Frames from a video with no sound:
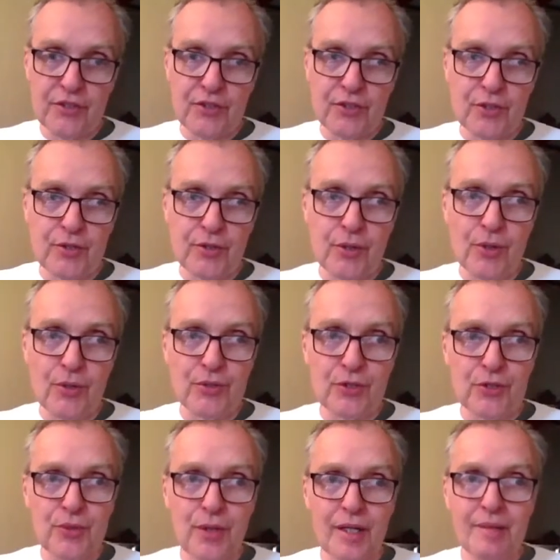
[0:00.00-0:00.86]
listen to
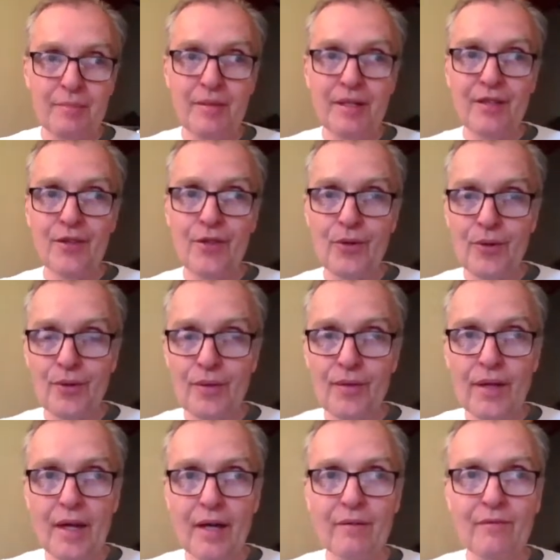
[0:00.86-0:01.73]
those and try to be
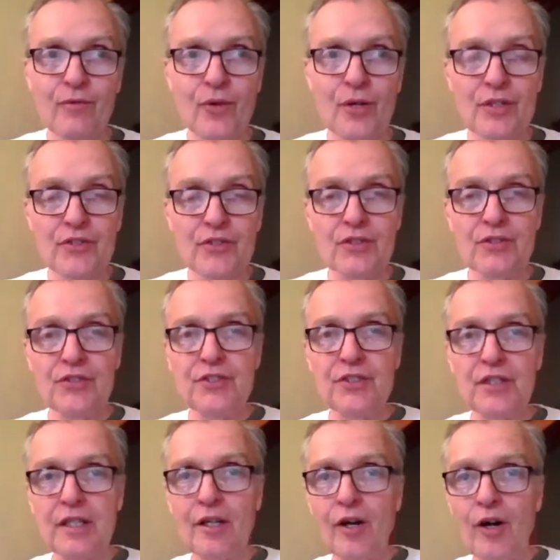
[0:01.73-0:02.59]
that voice in
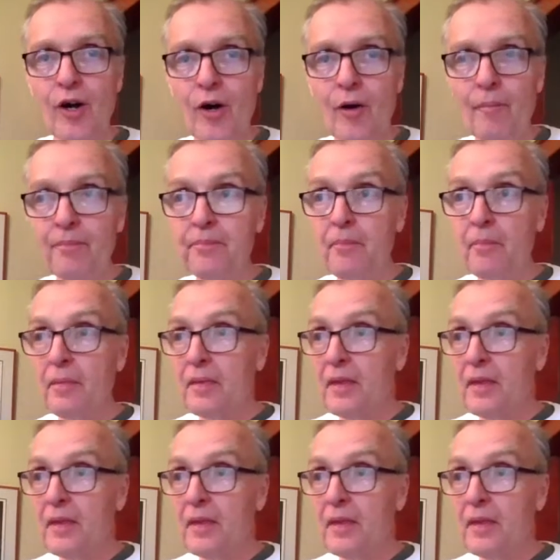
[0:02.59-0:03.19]
City Hall.